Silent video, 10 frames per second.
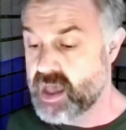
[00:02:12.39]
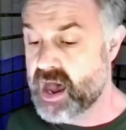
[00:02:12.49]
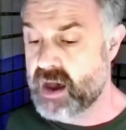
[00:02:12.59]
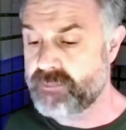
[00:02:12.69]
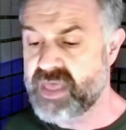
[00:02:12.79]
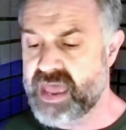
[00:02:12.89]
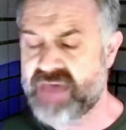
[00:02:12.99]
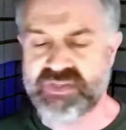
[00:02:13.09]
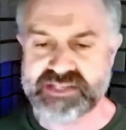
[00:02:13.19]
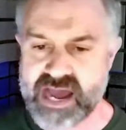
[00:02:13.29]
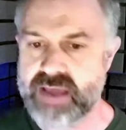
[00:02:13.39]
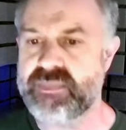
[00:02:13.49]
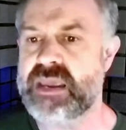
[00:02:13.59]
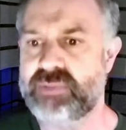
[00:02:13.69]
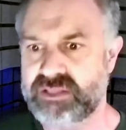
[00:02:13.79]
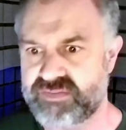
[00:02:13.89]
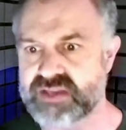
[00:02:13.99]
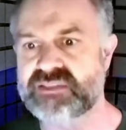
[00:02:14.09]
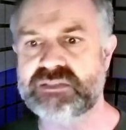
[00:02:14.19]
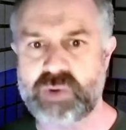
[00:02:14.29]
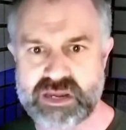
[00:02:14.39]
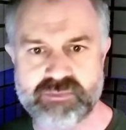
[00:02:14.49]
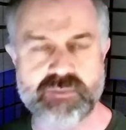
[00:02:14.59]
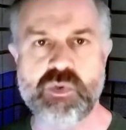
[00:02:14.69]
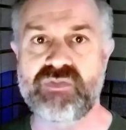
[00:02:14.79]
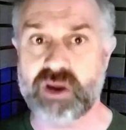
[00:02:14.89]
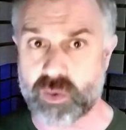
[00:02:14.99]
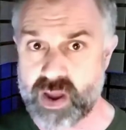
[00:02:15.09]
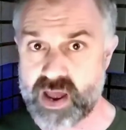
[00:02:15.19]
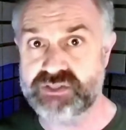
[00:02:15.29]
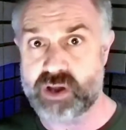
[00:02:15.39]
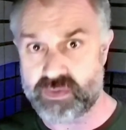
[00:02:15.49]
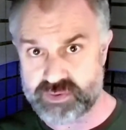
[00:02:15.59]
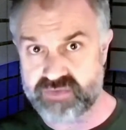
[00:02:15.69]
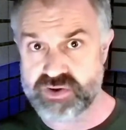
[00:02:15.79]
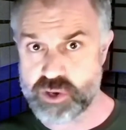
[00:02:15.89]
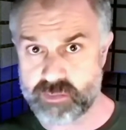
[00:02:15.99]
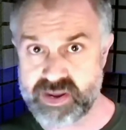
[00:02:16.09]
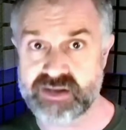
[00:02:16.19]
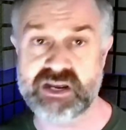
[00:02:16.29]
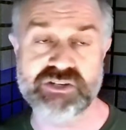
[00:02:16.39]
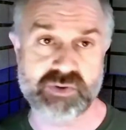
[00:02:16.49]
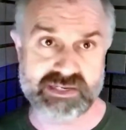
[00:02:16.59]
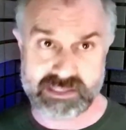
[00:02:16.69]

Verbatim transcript: Um, at the time, he'd been living in Sweden, but moving around to other different European countries.